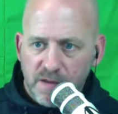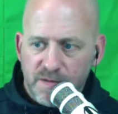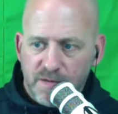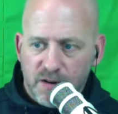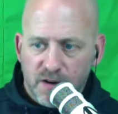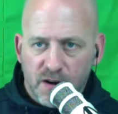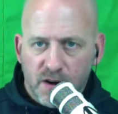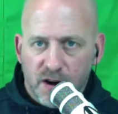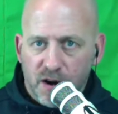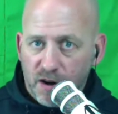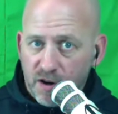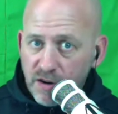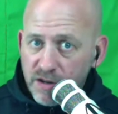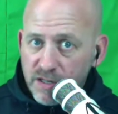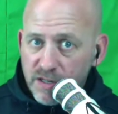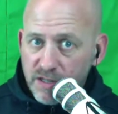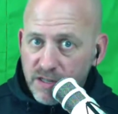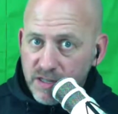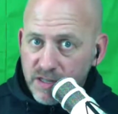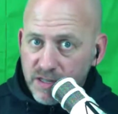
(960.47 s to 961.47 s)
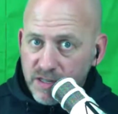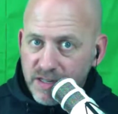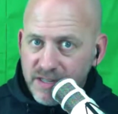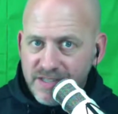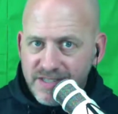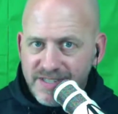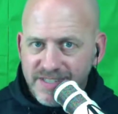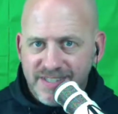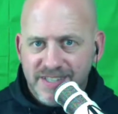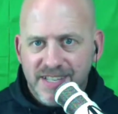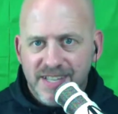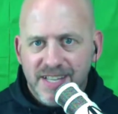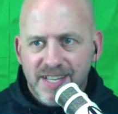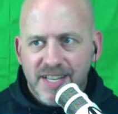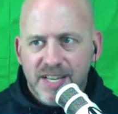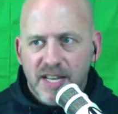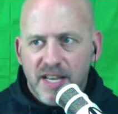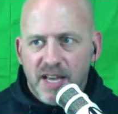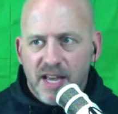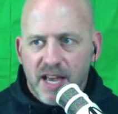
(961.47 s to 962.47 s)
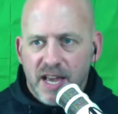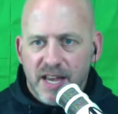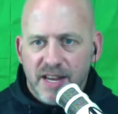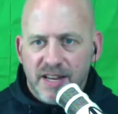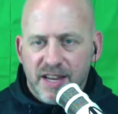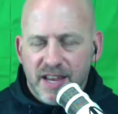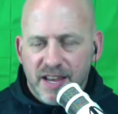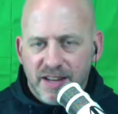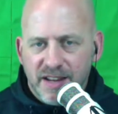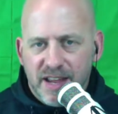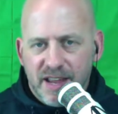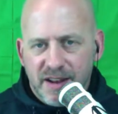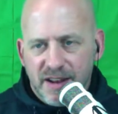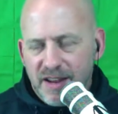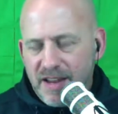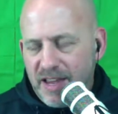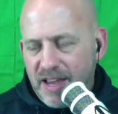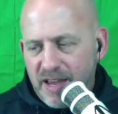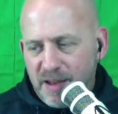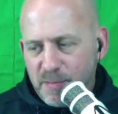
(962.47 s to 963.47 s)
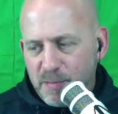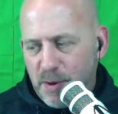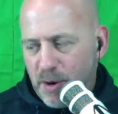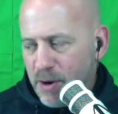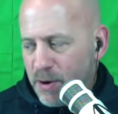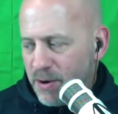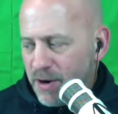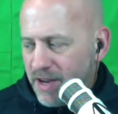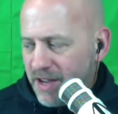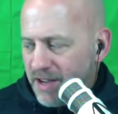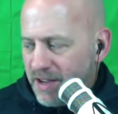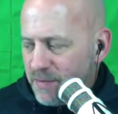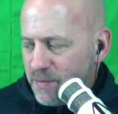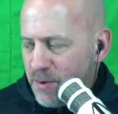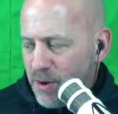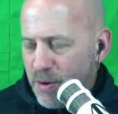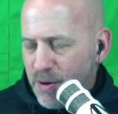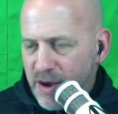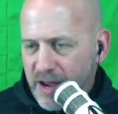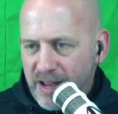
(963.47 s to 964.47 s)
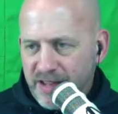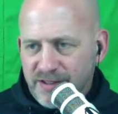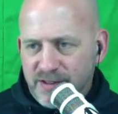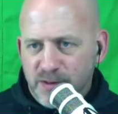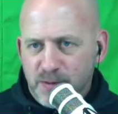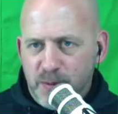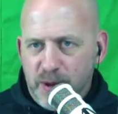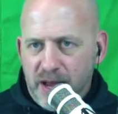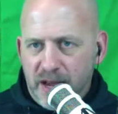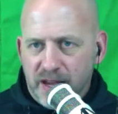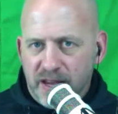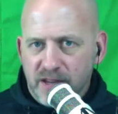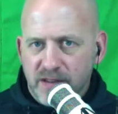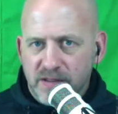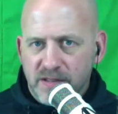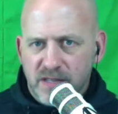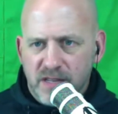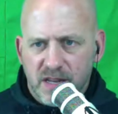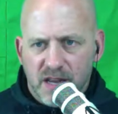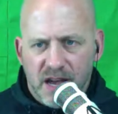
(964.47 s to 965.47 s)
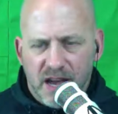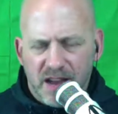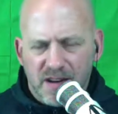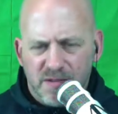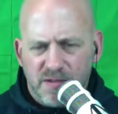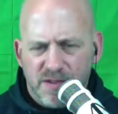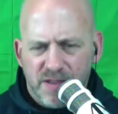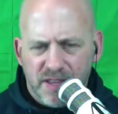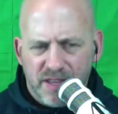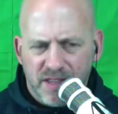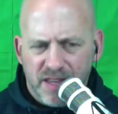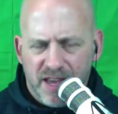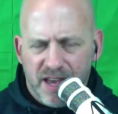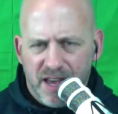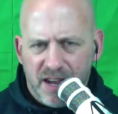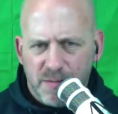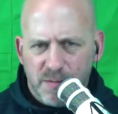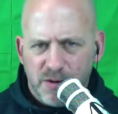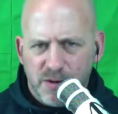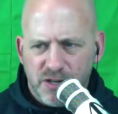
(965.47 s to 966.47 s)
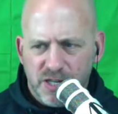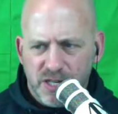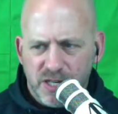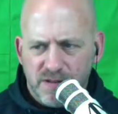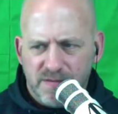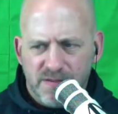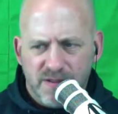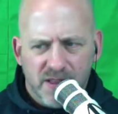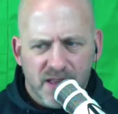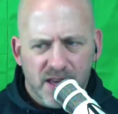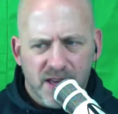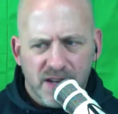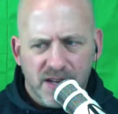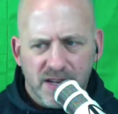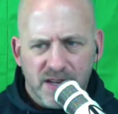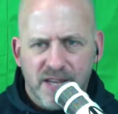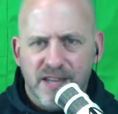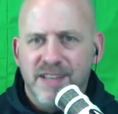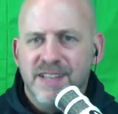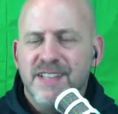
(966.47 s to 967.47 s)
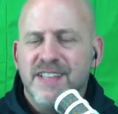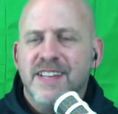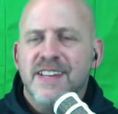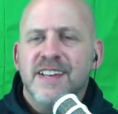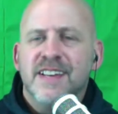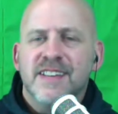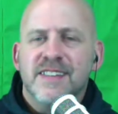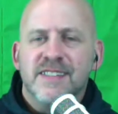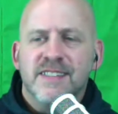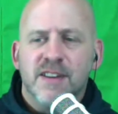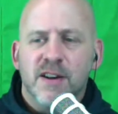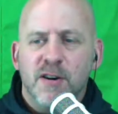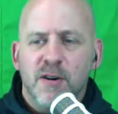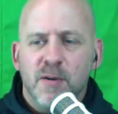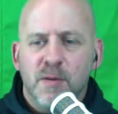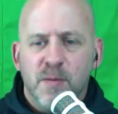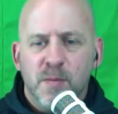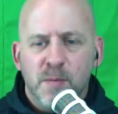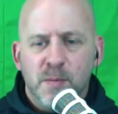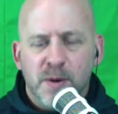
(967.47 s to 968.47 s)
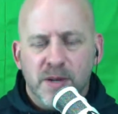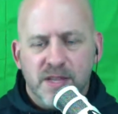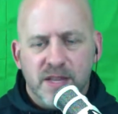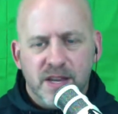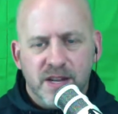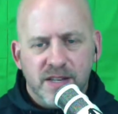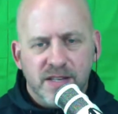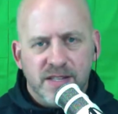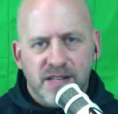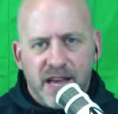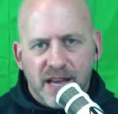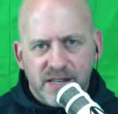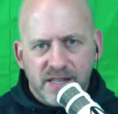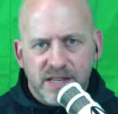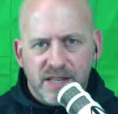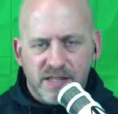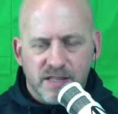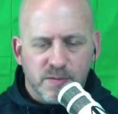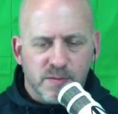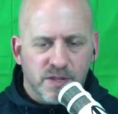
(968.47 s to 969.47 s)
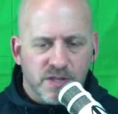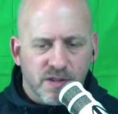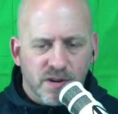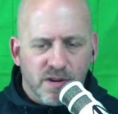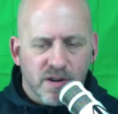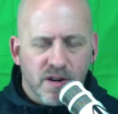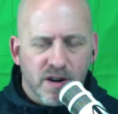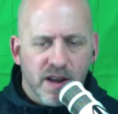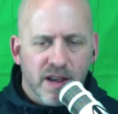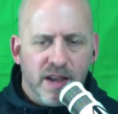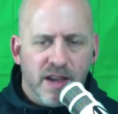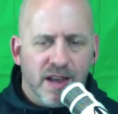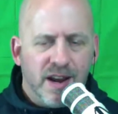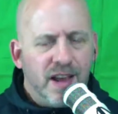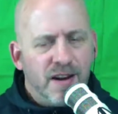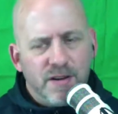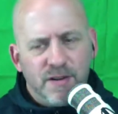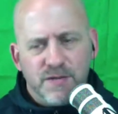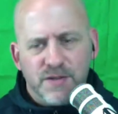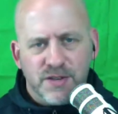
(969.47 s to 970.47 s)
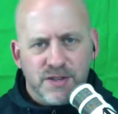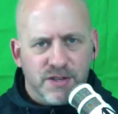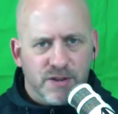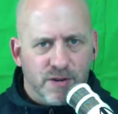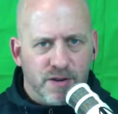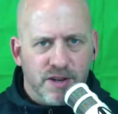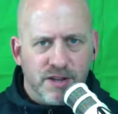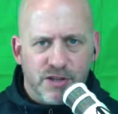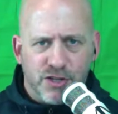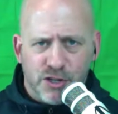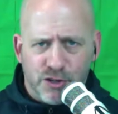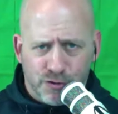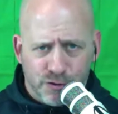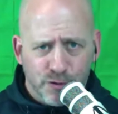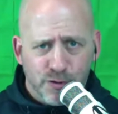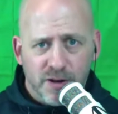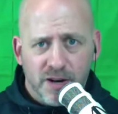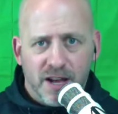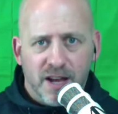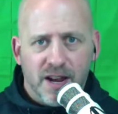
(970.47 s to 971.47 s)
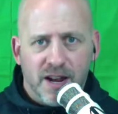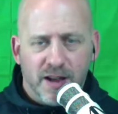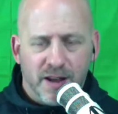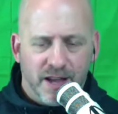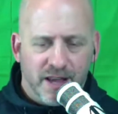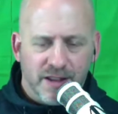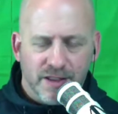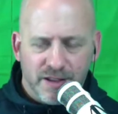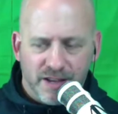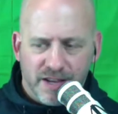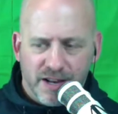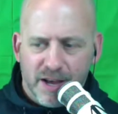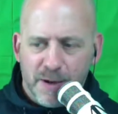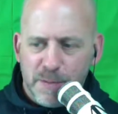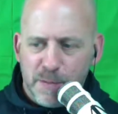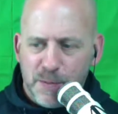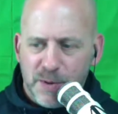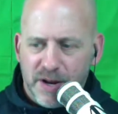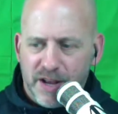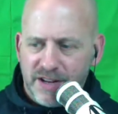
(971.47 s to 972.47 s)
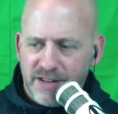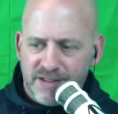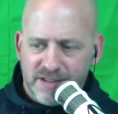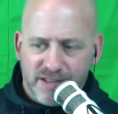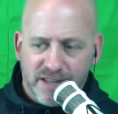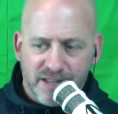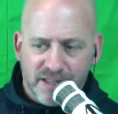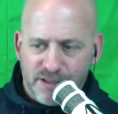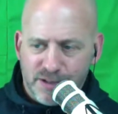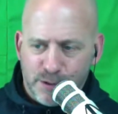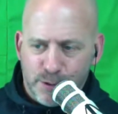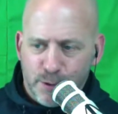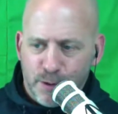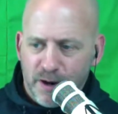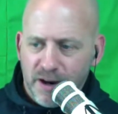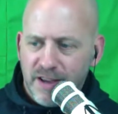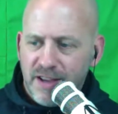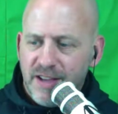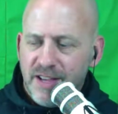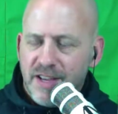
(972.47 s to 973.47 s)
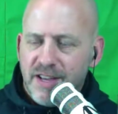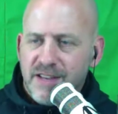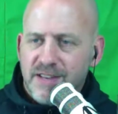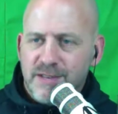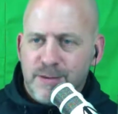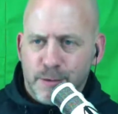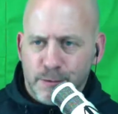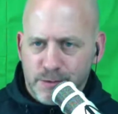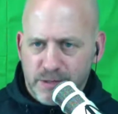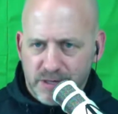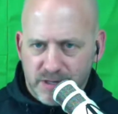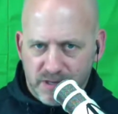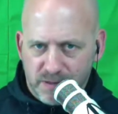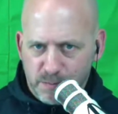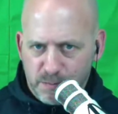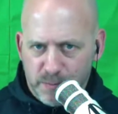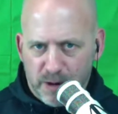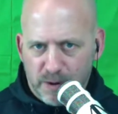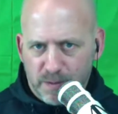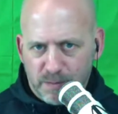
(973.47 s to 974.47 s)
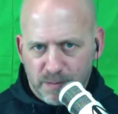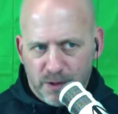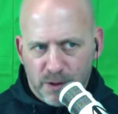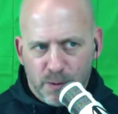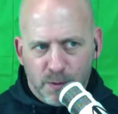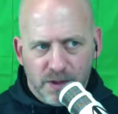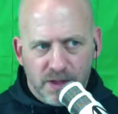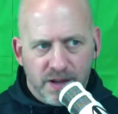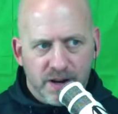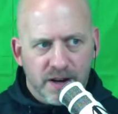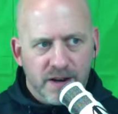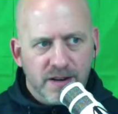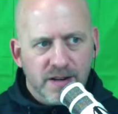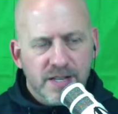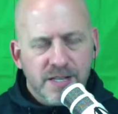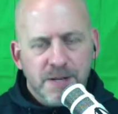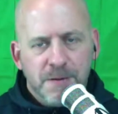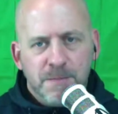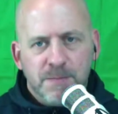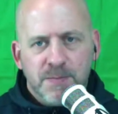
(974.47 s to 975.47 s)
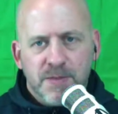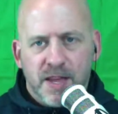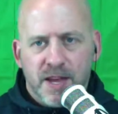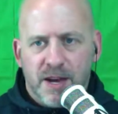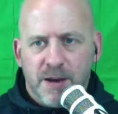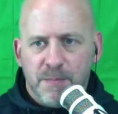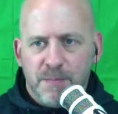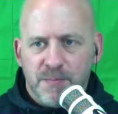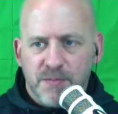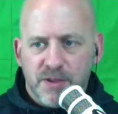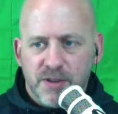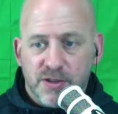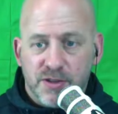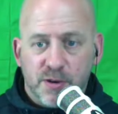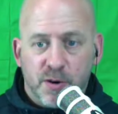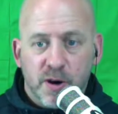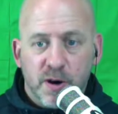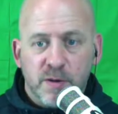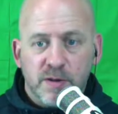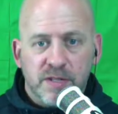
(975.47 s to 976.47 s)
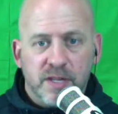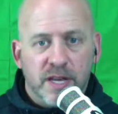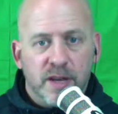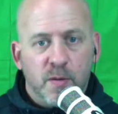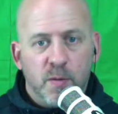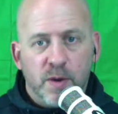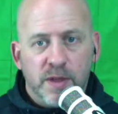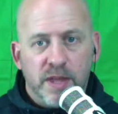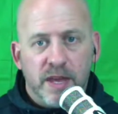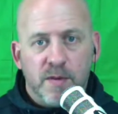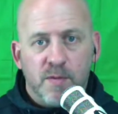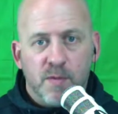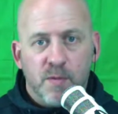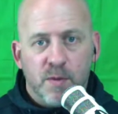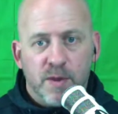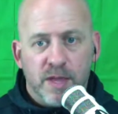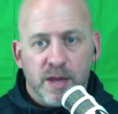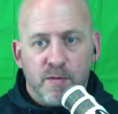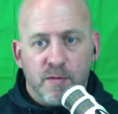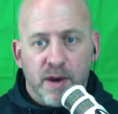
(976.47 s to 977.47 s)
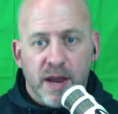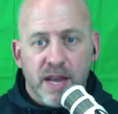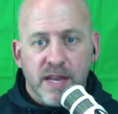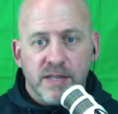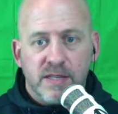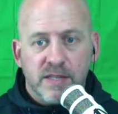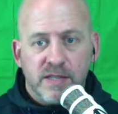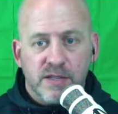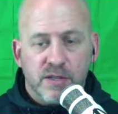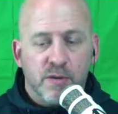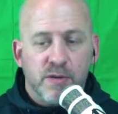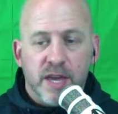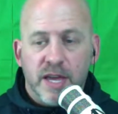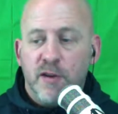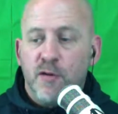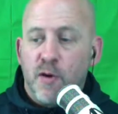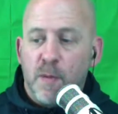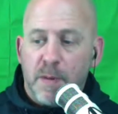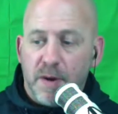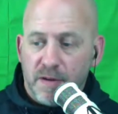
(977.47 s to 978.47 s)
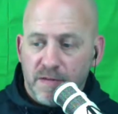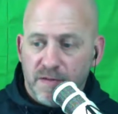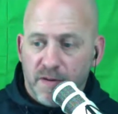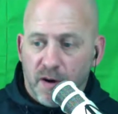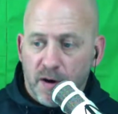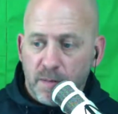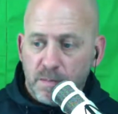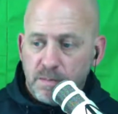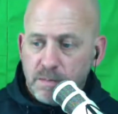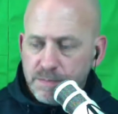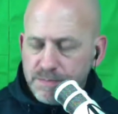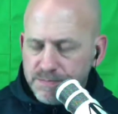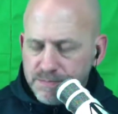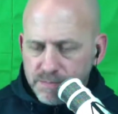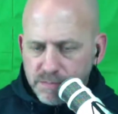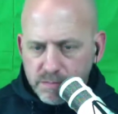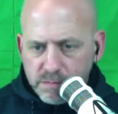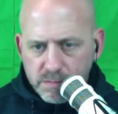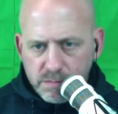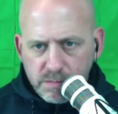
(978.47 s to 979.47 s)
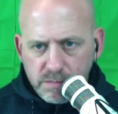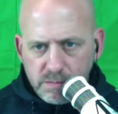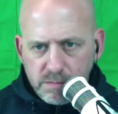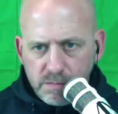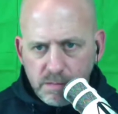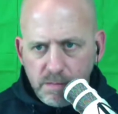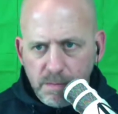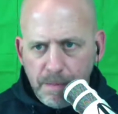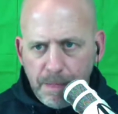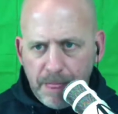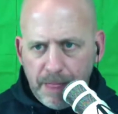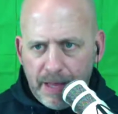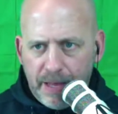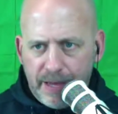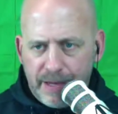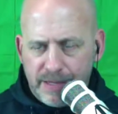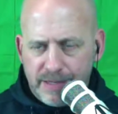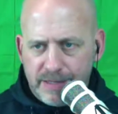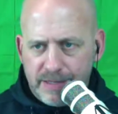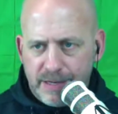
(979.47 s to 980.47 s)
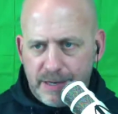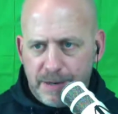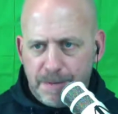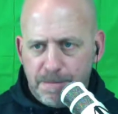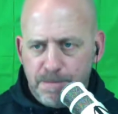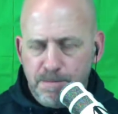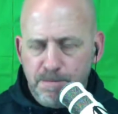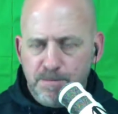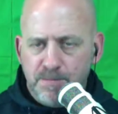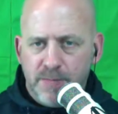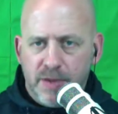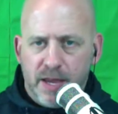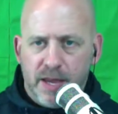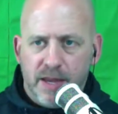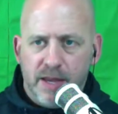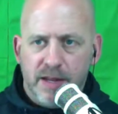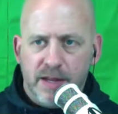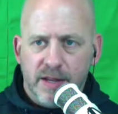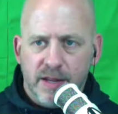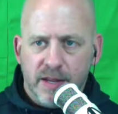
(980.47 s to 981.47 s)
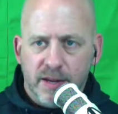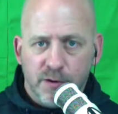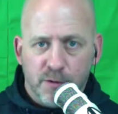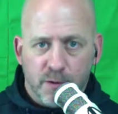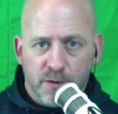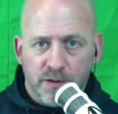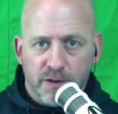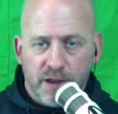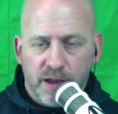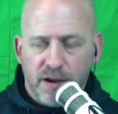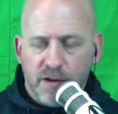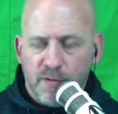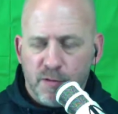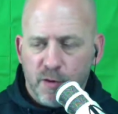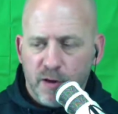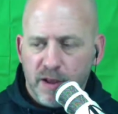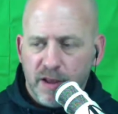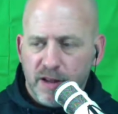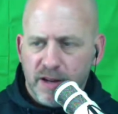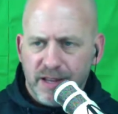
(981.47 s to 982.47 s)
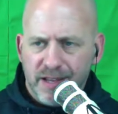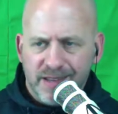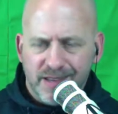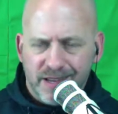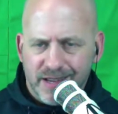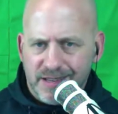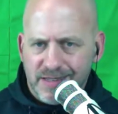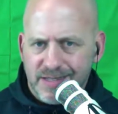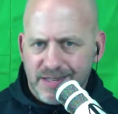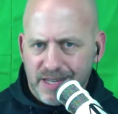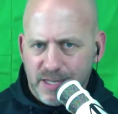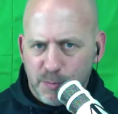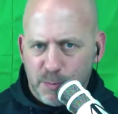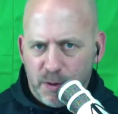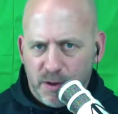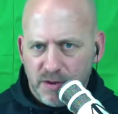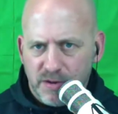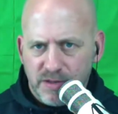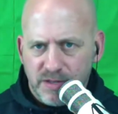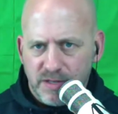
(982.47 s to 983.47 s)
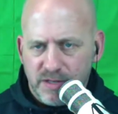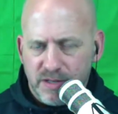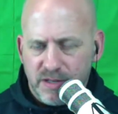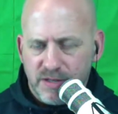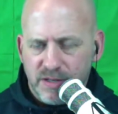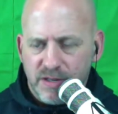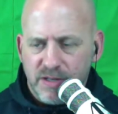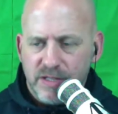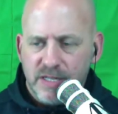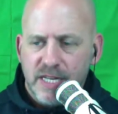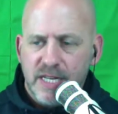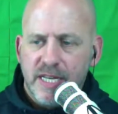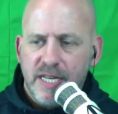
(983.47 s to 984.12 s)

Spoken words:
for heart? and Bo answers back. He goes, I don't think they had a machine for that. So, but then his dad tells him a story, and I don't know if this story is true or not. I got to look it up, but I just like the story. So just go with it here. The story was like when they raised, so they grew up on a farm and in Northern California, and he had like six brothers and sisters.